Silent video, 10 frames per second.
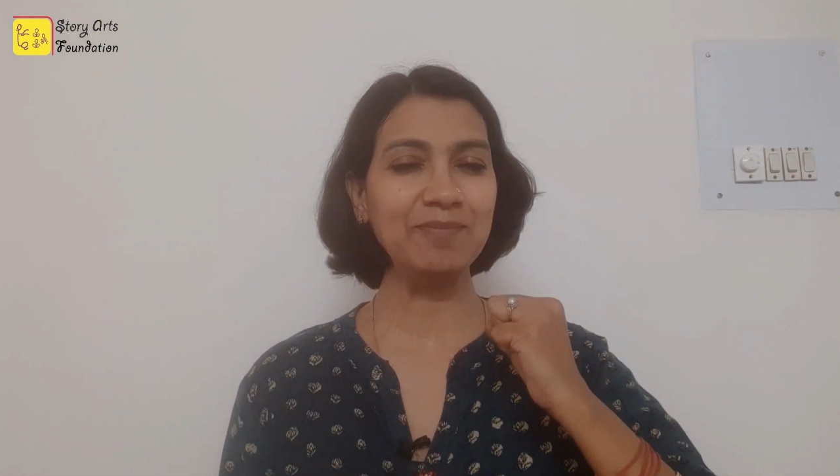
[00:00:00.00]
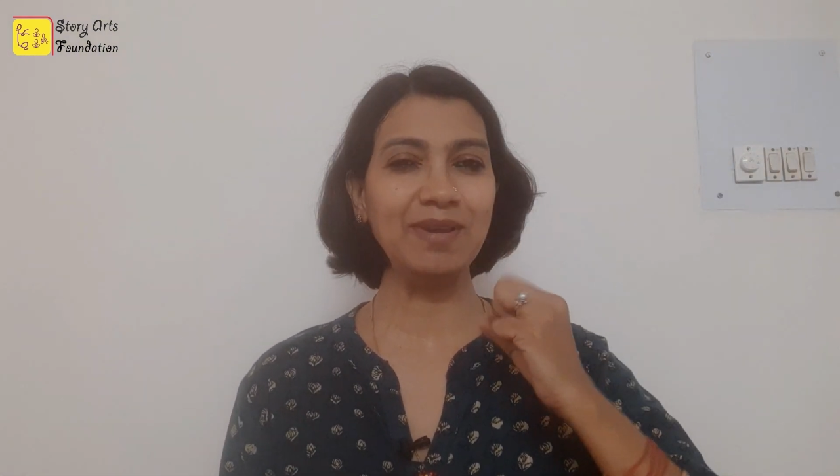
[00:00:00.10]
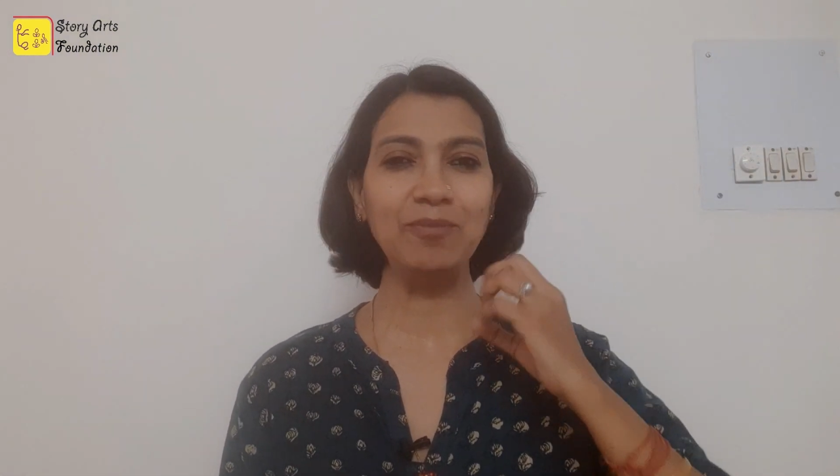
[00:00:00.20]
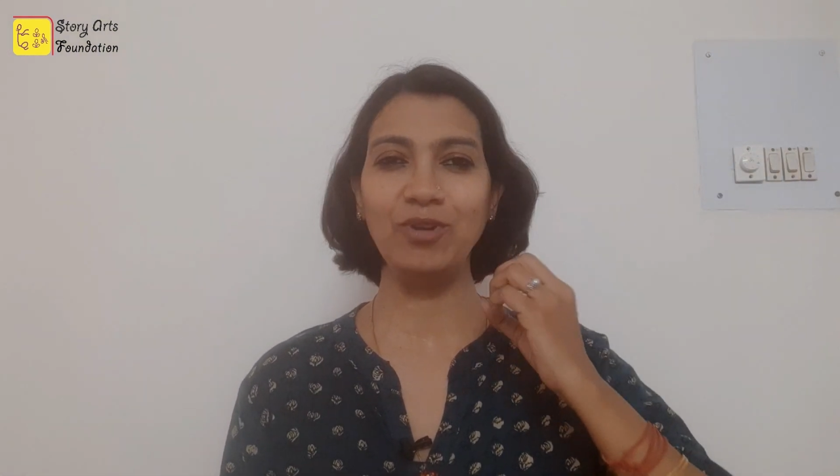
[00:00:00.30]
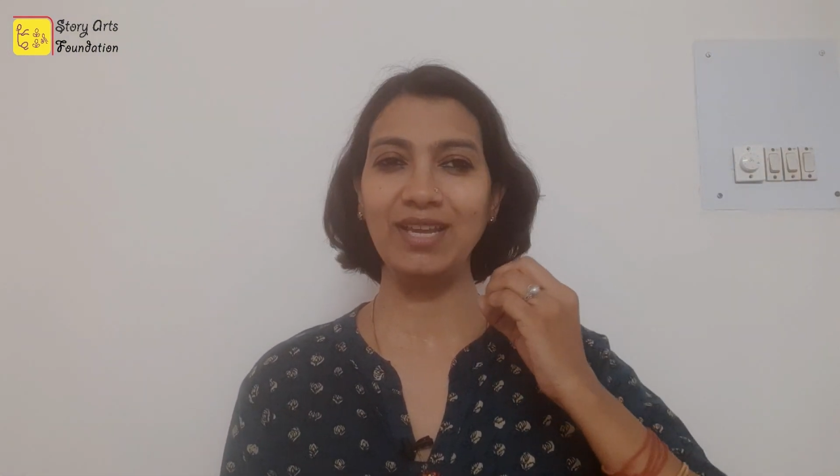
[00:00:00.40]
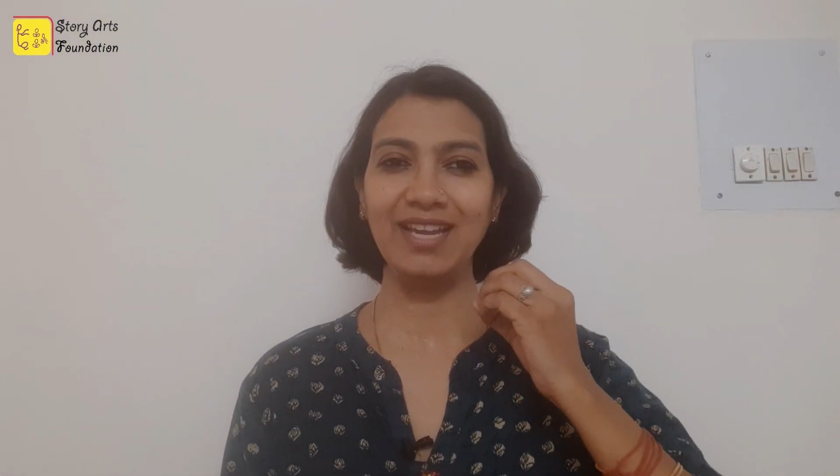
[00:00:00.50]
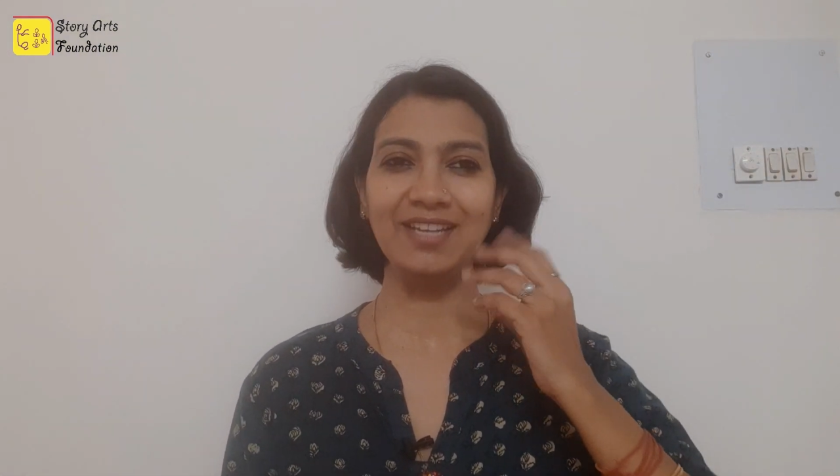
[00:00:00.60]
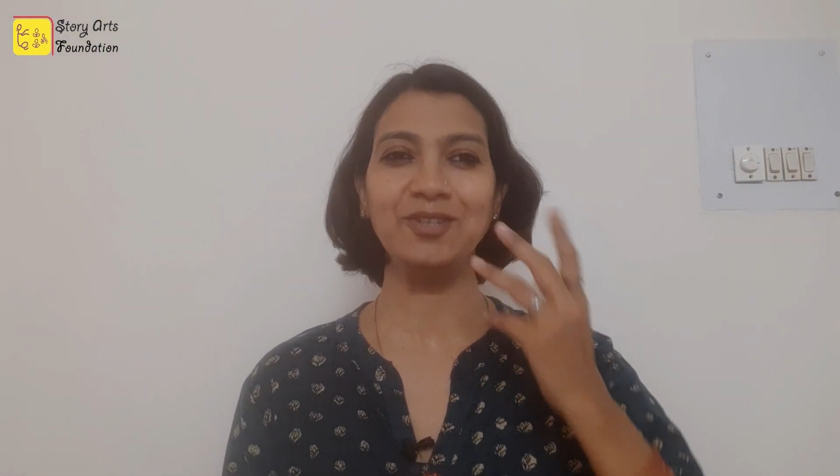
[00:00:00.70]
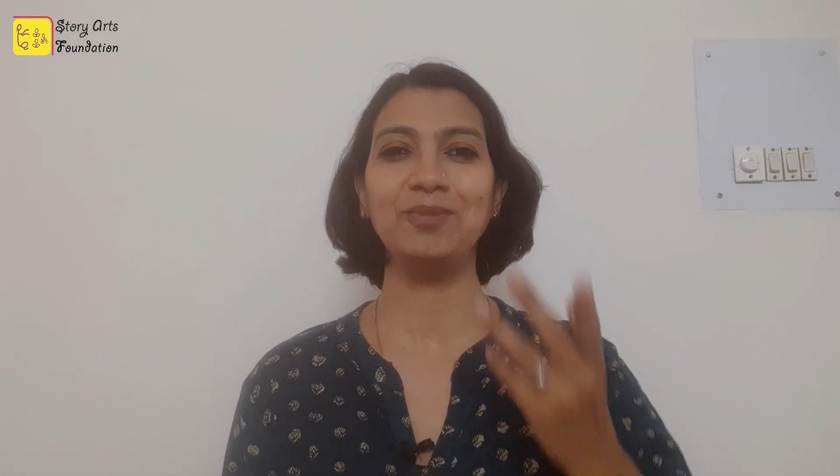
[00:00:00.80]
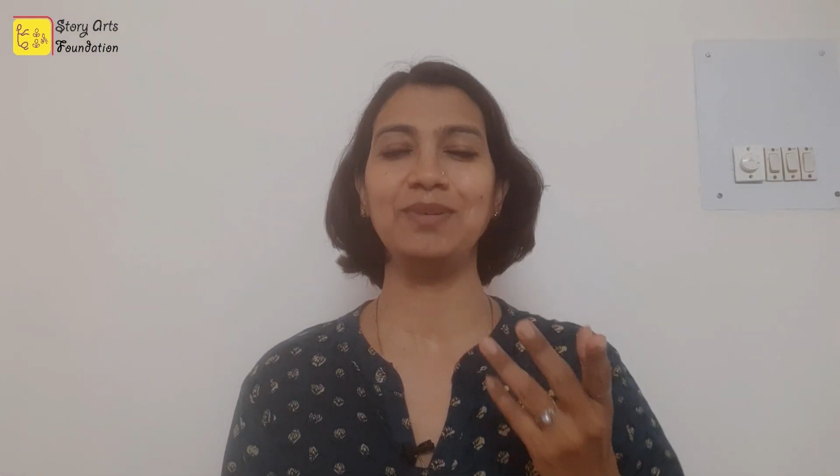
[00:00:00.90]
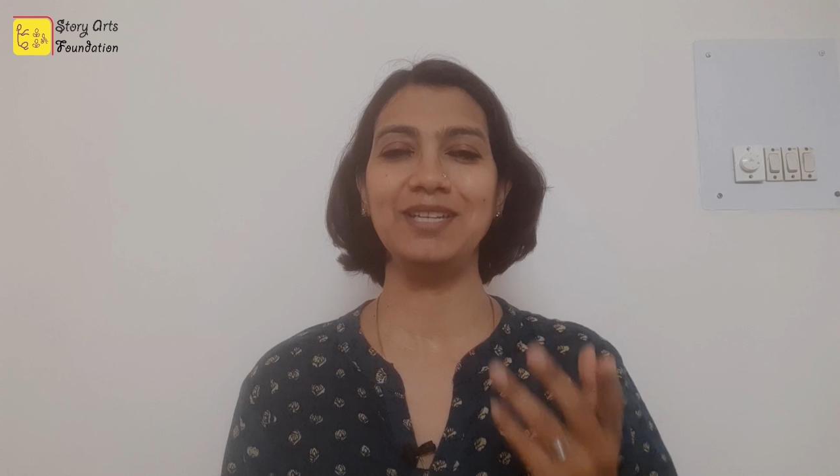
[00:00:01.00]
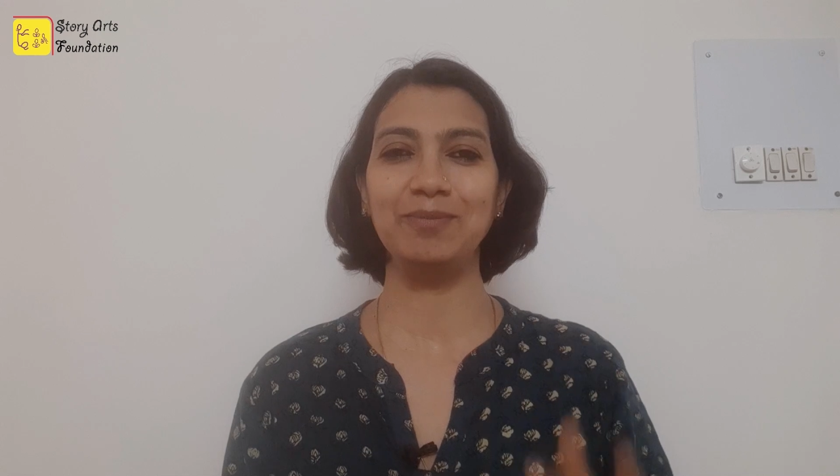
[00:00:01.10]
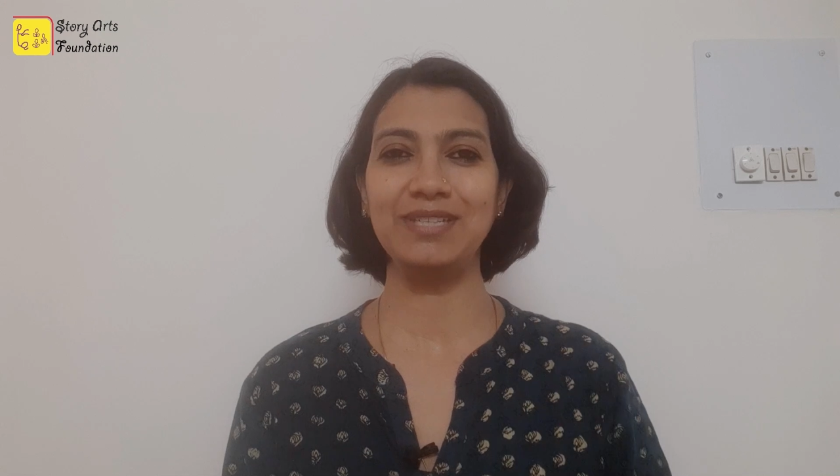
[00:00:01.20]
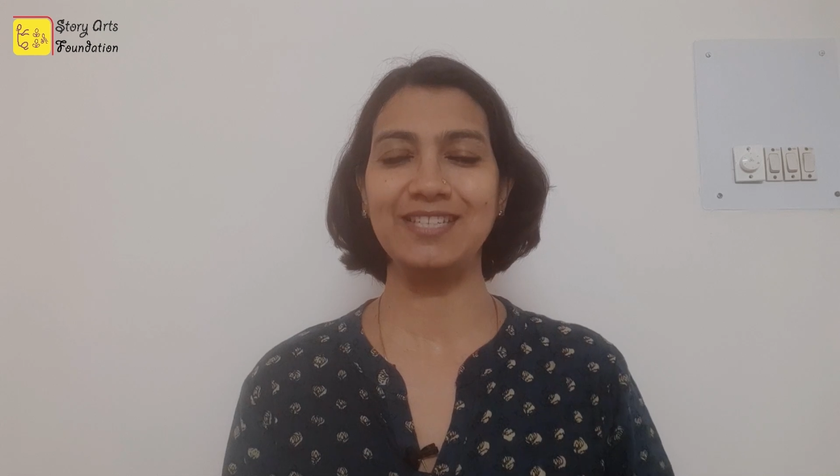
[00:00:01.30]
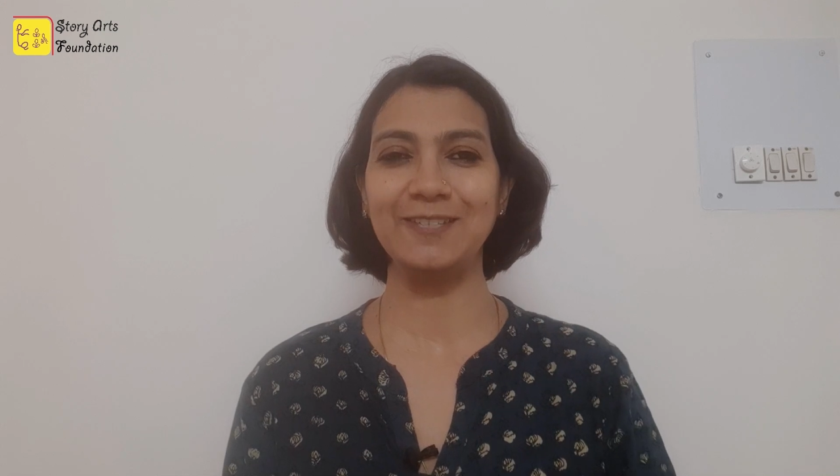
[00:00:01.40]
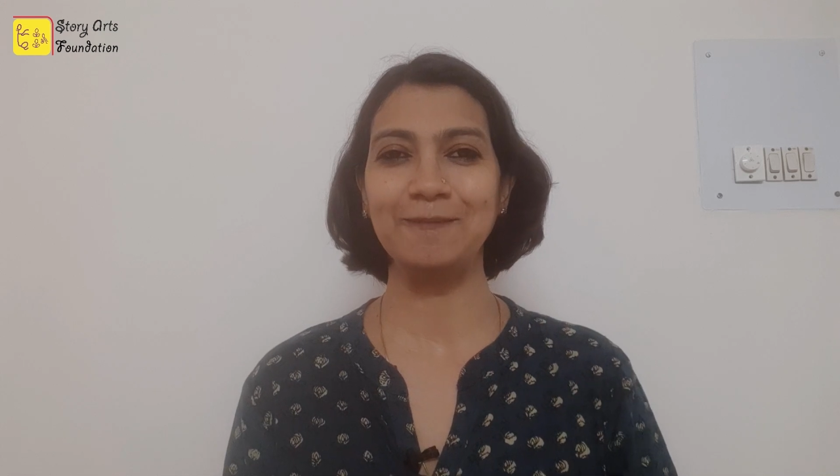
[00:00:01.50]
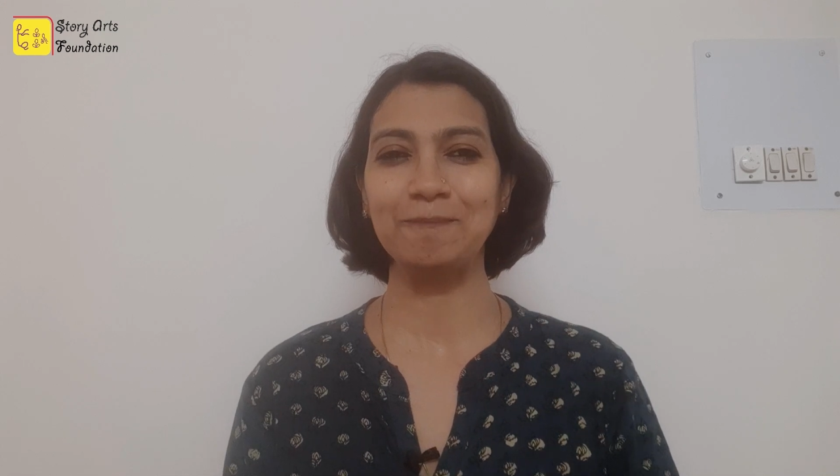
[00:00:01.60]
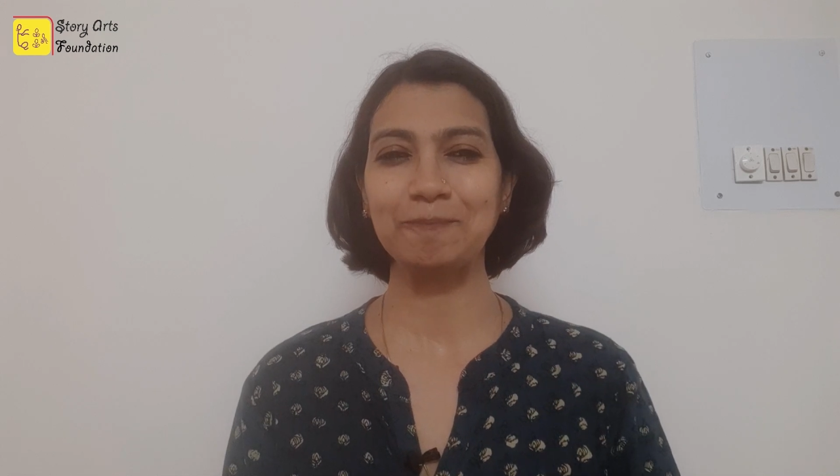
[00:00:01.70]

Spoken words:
memory and could be repeated.